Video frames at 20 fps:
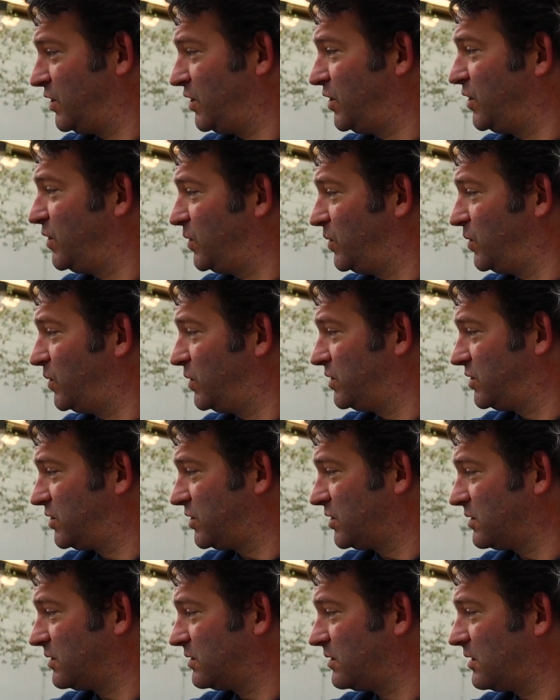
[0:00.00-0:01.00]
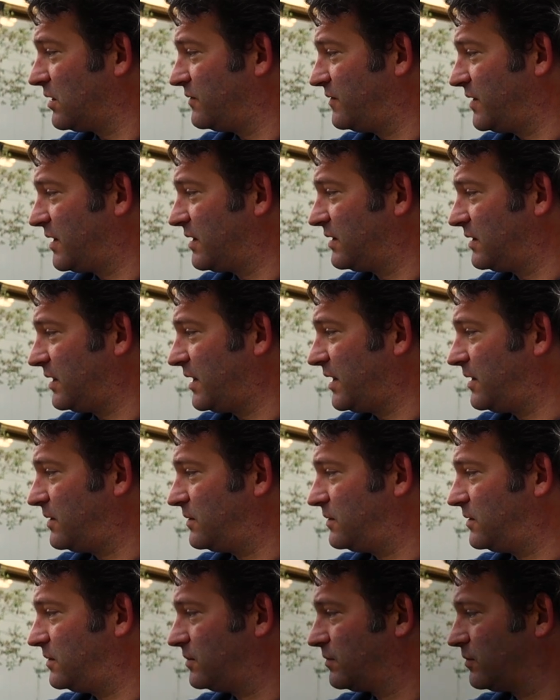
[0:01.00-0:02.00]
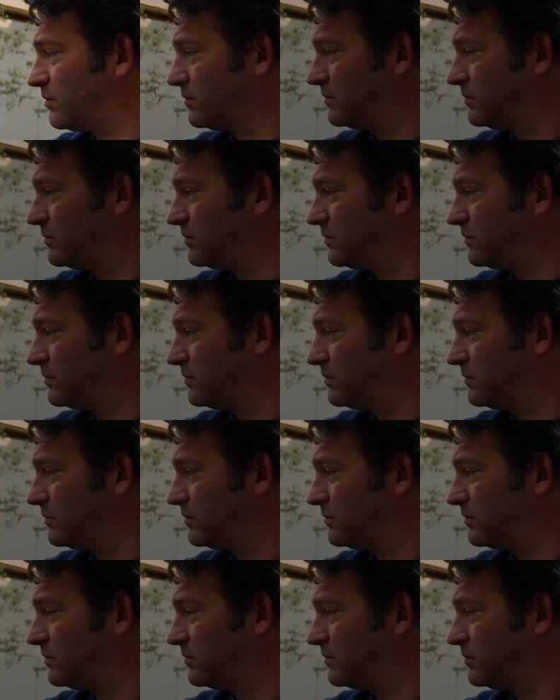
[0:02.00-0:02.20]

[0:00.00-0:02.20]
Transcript: You, sir, are very loud.